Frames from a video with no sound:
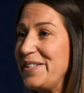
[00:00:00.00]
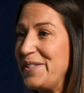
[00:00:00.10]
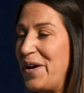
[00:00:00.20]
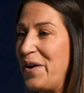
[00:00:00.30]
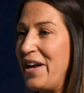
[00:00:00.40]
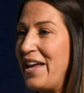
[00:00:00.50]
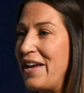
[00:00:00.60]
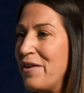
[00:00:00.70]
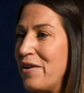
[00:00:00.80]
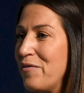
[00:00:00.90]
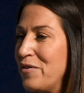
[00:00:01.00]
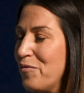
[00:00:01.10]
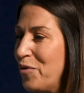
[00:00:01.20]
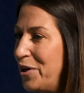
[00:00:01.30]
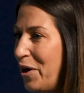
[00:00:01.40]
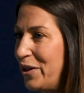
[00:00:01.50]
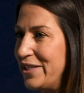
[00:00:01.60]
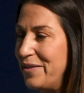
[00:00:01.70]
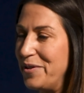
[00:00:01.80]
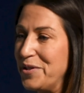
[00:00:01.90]
So
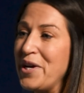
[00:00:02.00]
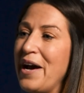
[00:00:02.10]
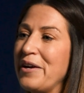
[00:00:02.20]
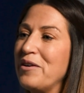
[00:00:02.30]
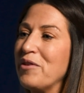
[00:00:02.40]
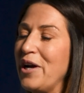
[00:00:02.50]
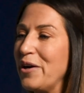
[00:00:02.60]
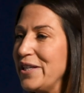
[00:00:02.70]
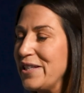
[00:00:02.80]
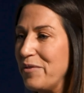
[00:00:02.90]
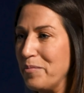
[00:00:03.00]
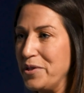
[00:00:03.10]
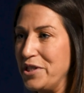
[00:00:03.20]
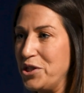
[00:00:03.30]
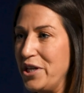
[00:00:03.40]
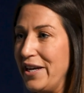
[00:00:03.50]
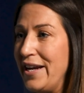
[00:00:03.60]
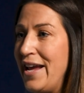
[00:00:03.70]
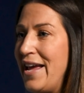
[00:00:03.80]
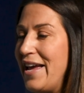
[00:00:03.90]
regardless of your title, regardless of your
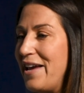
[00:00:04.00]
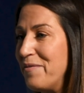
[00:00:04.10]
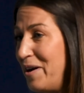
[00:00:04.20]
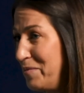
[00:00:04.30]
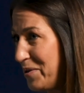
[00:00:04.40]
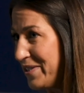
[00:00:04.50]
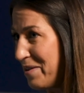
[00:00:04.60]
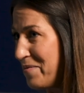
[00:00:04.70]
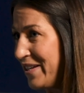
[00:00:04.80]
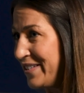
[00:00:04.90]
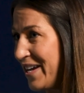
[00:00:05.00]
position, if I'm doing something